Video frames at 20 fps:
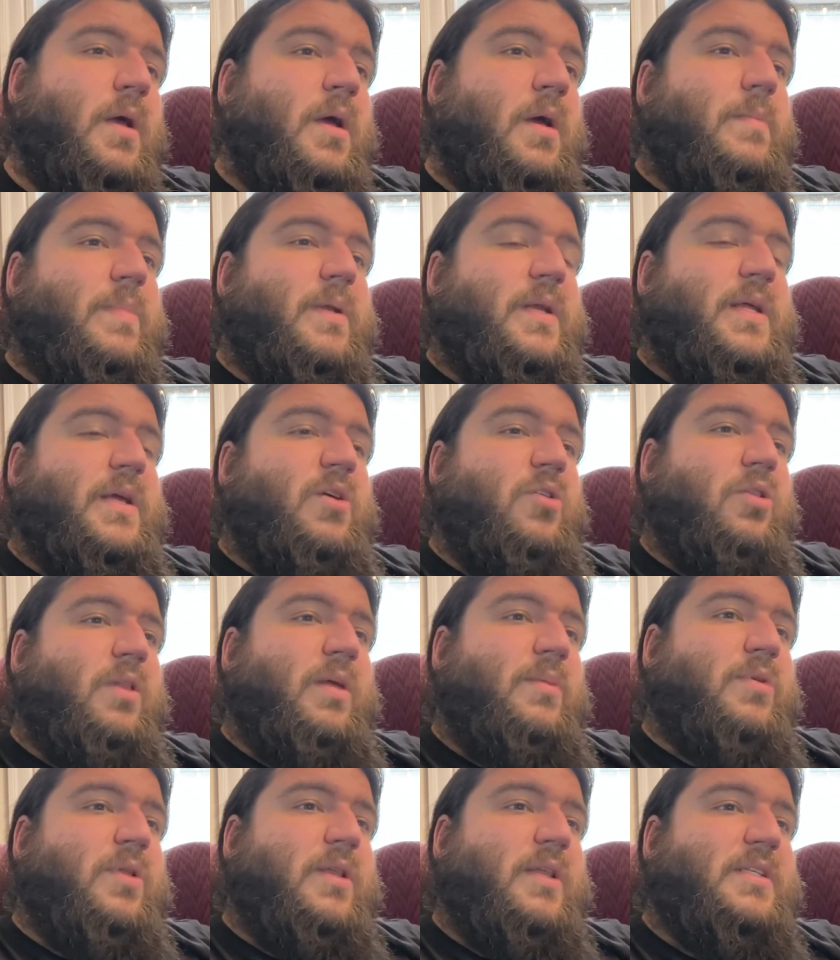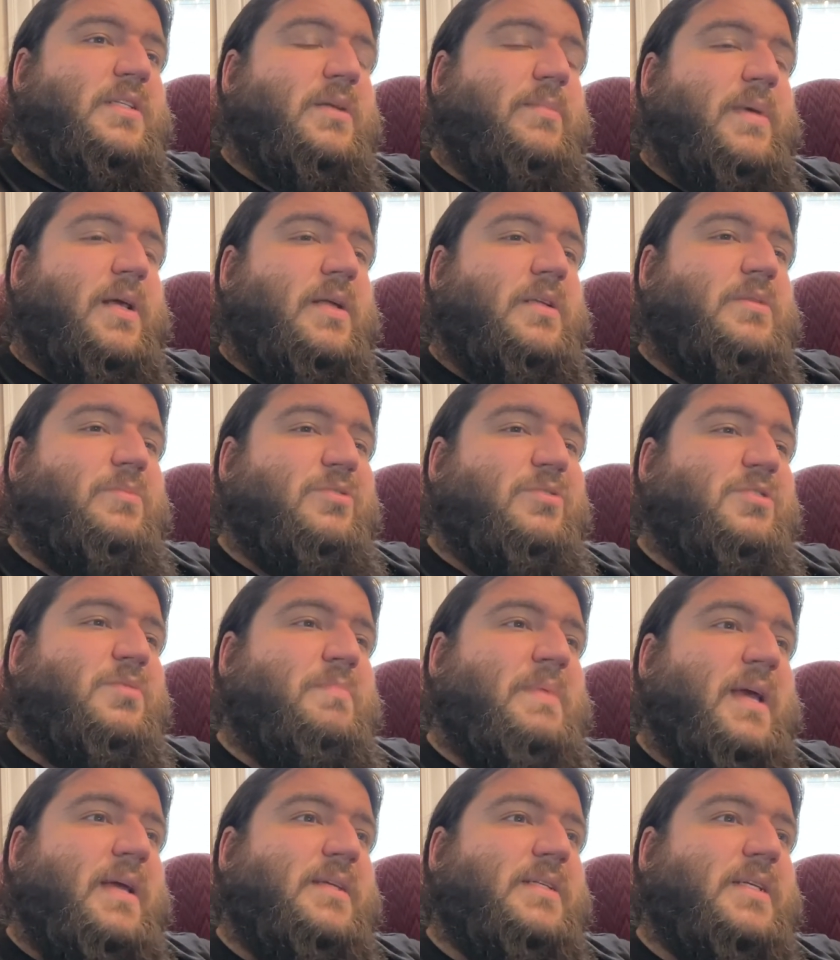But neoliberalism, at its
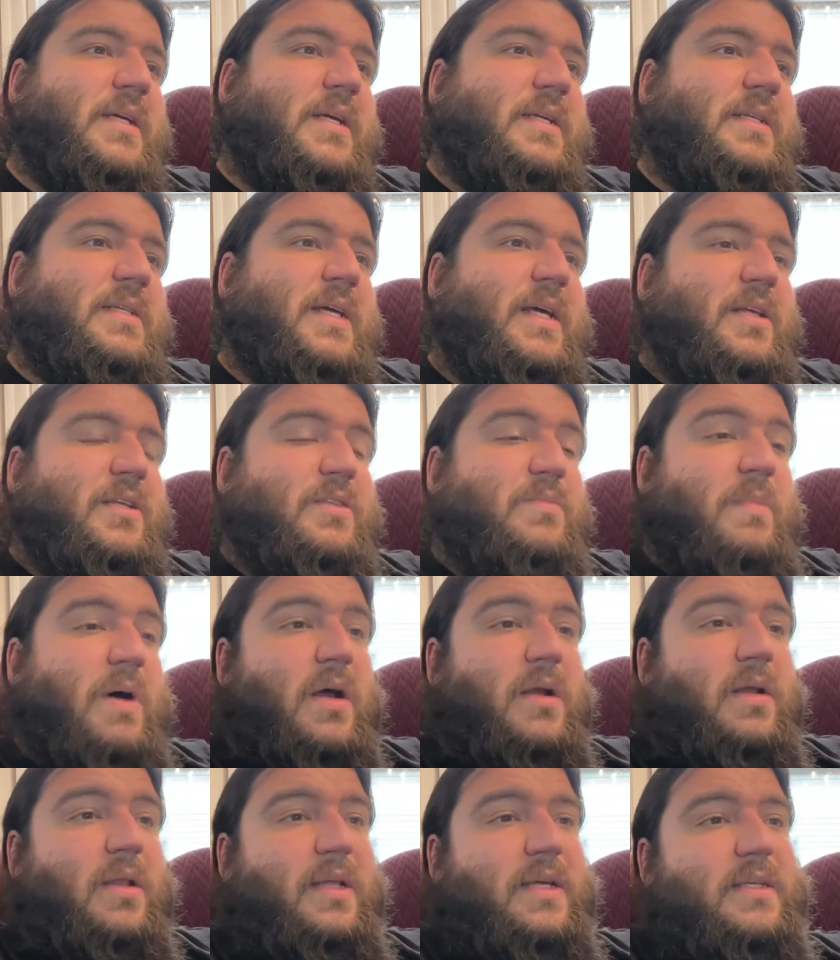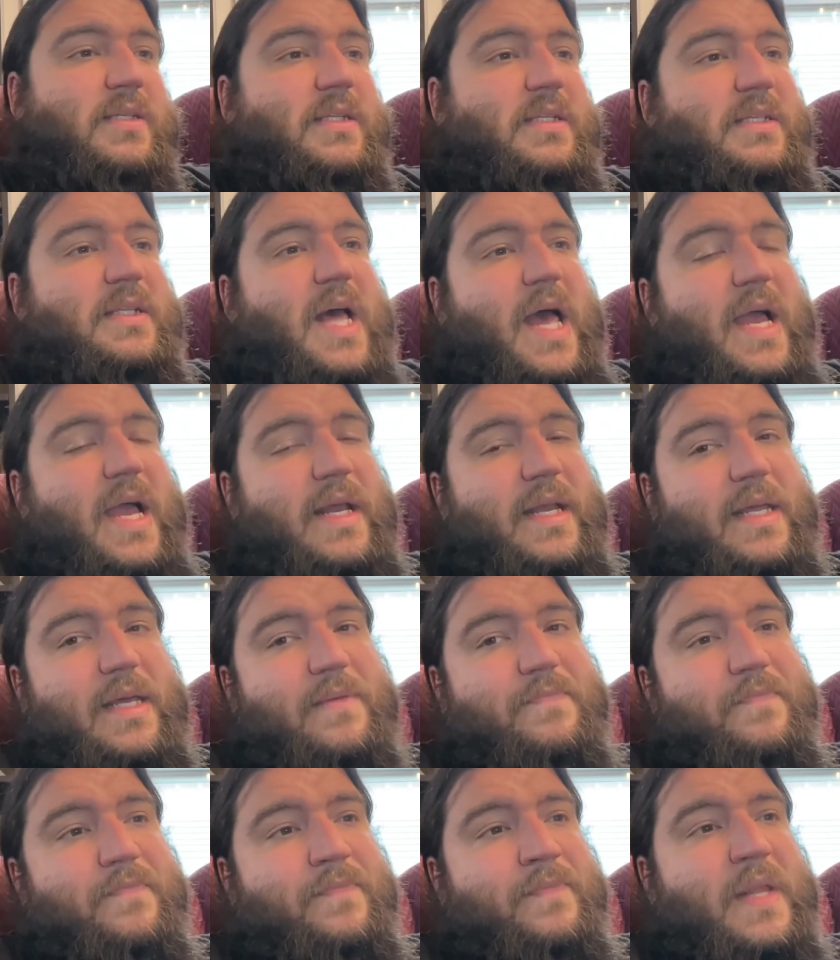most basic, entails modeling
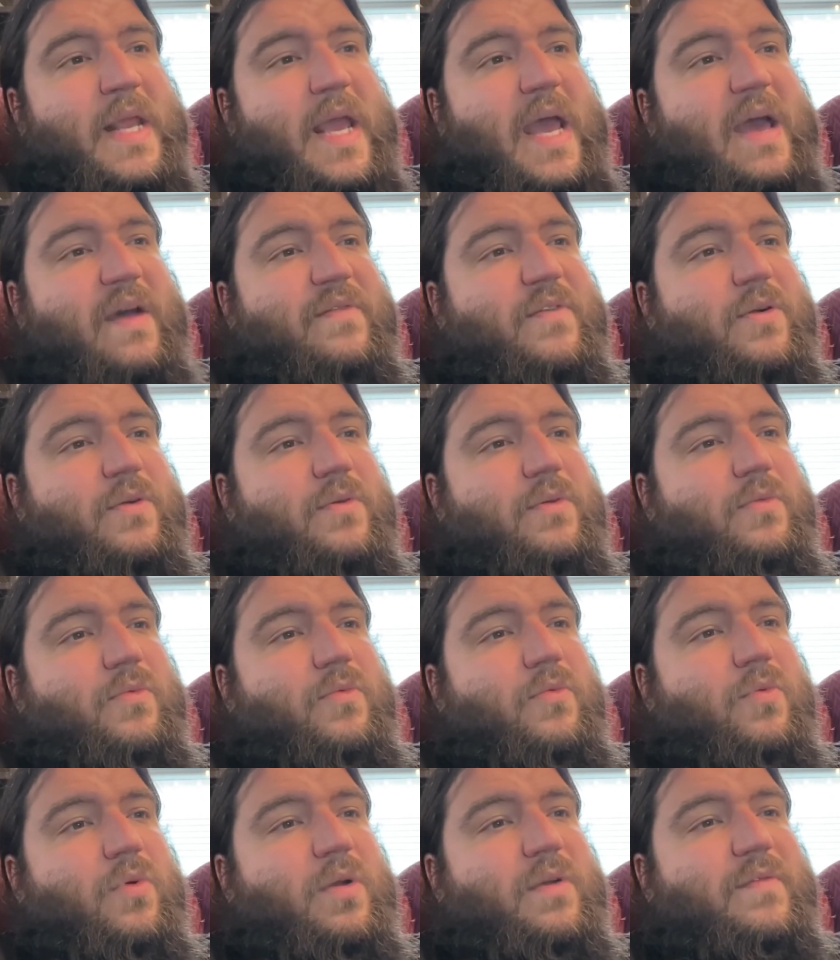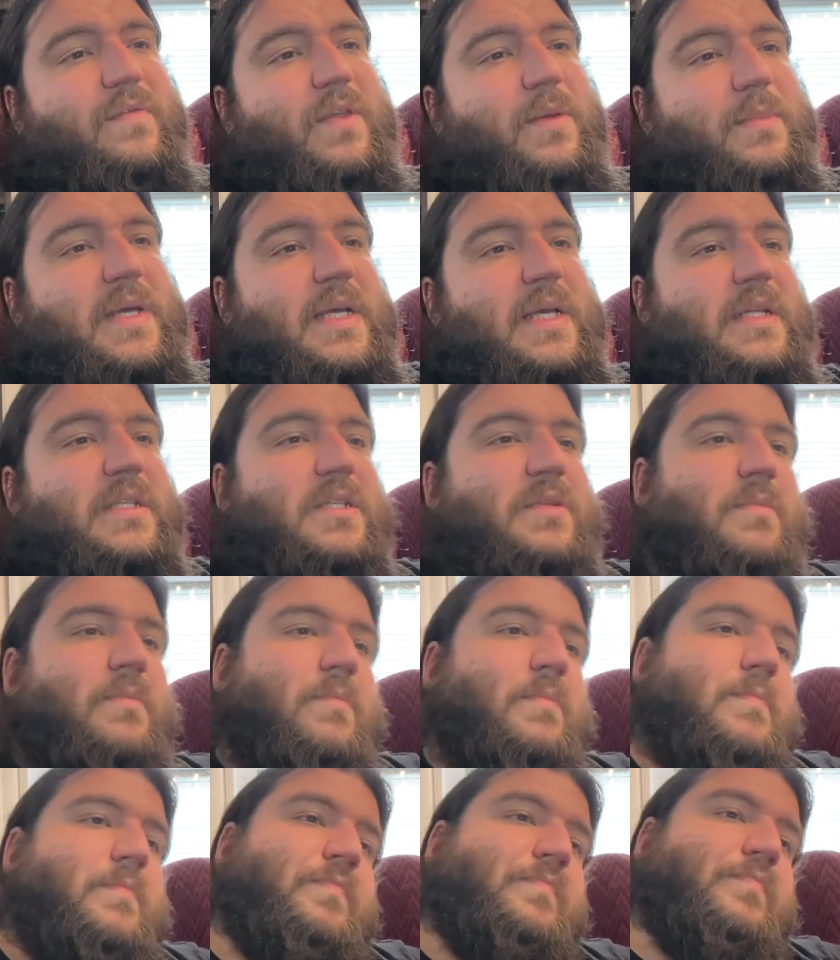society after one of the means
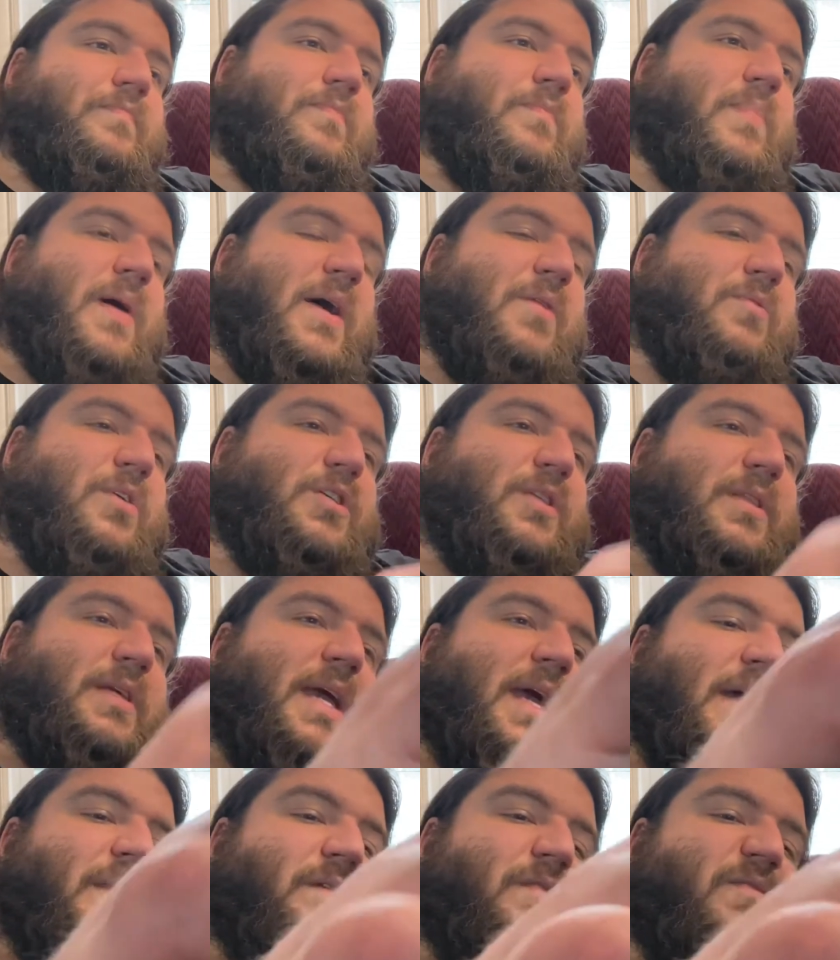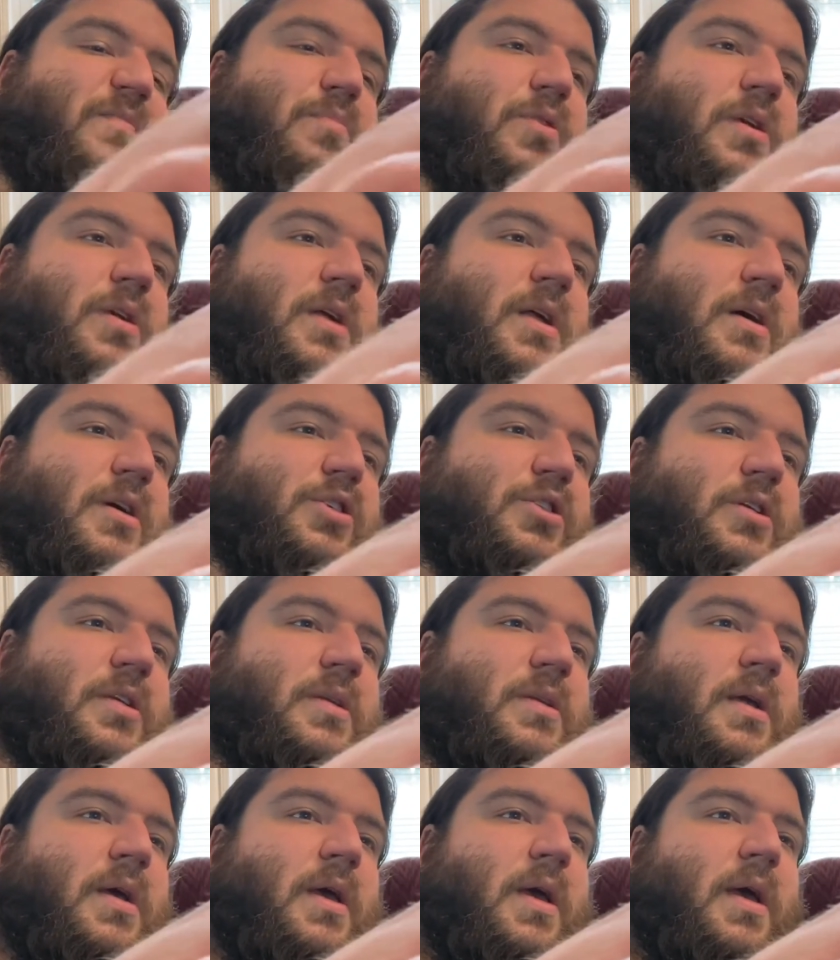by which the end of
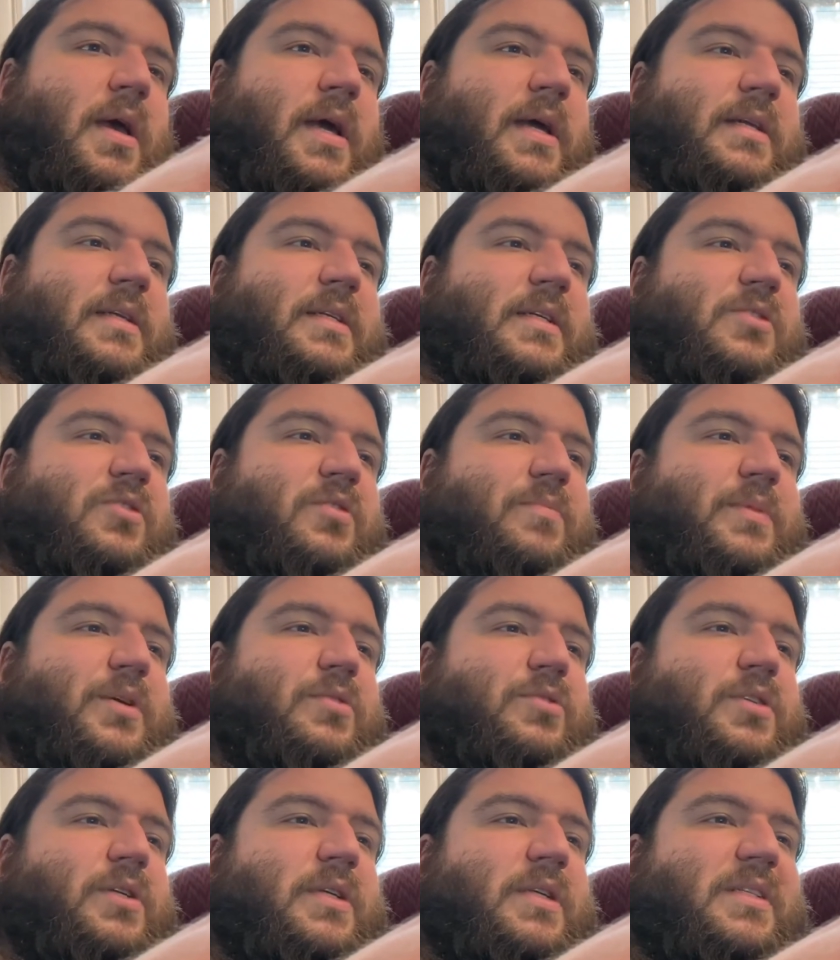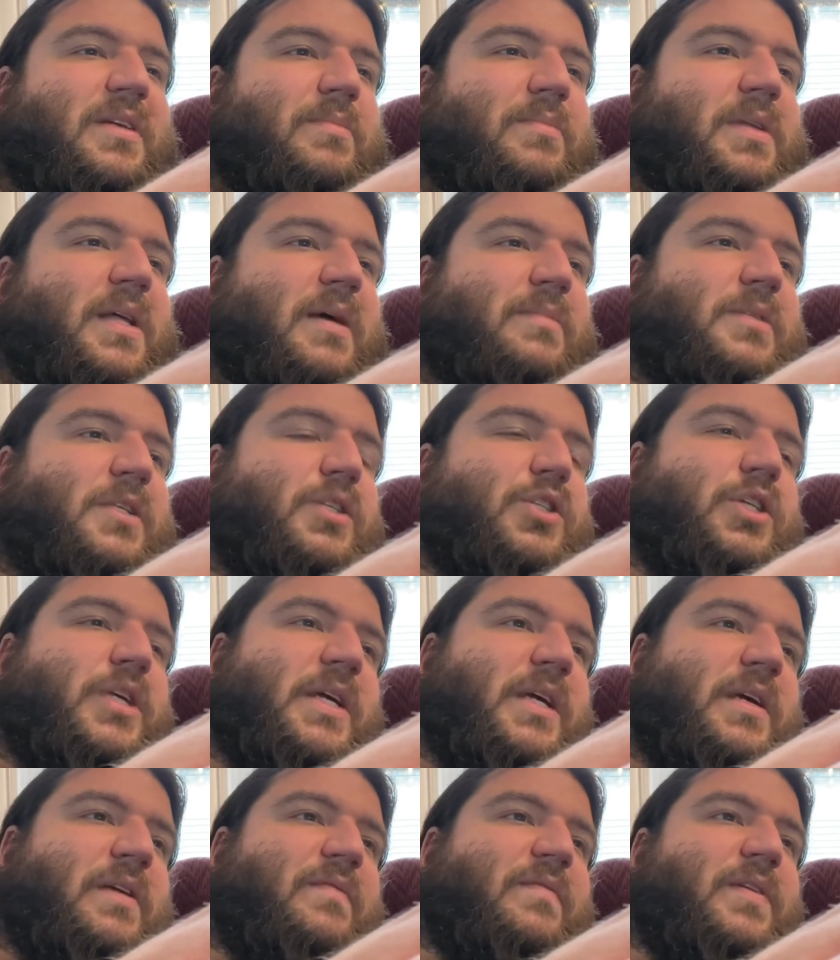production and distribution is sometimes
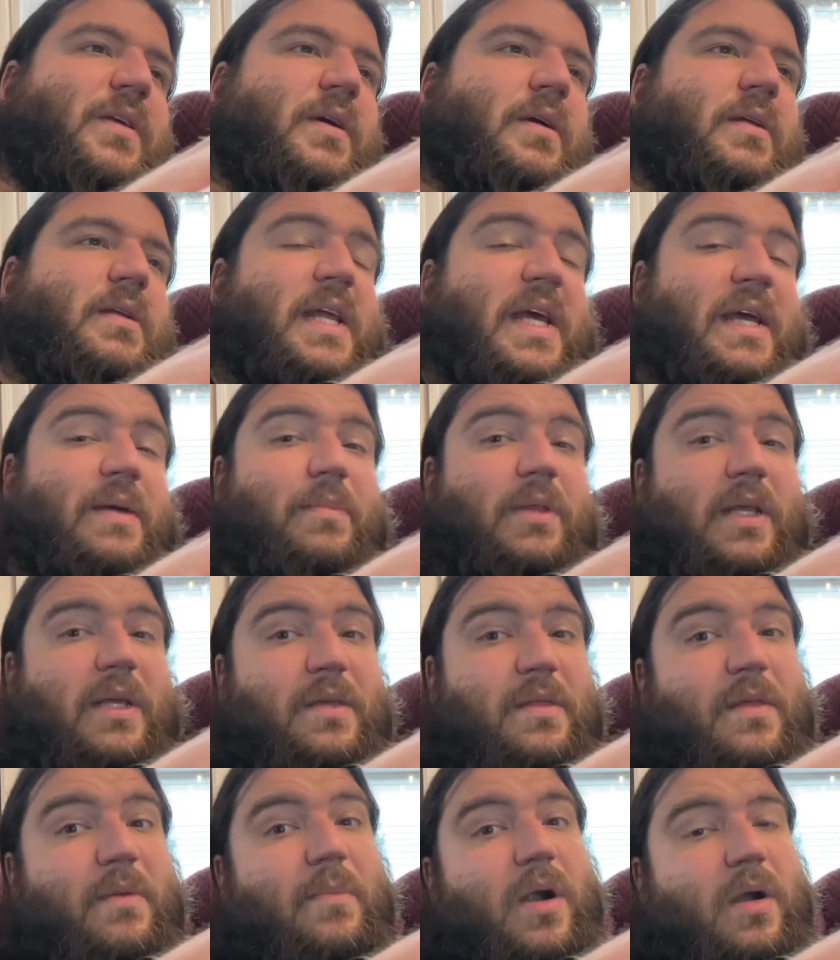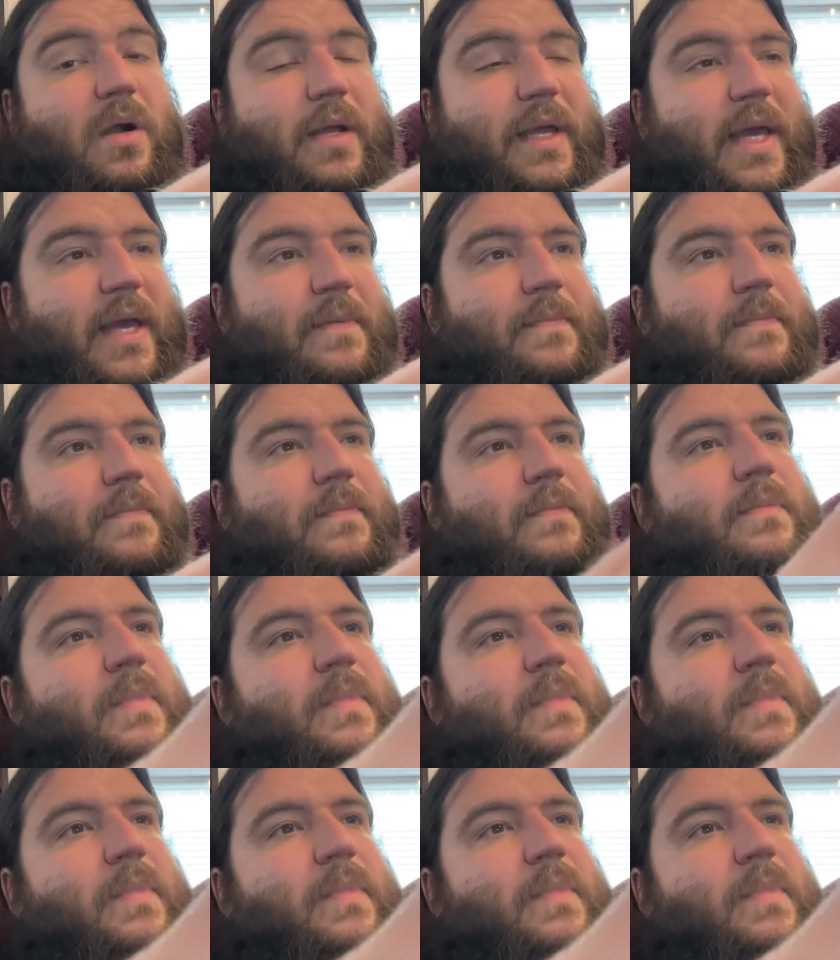achieved, namely the market.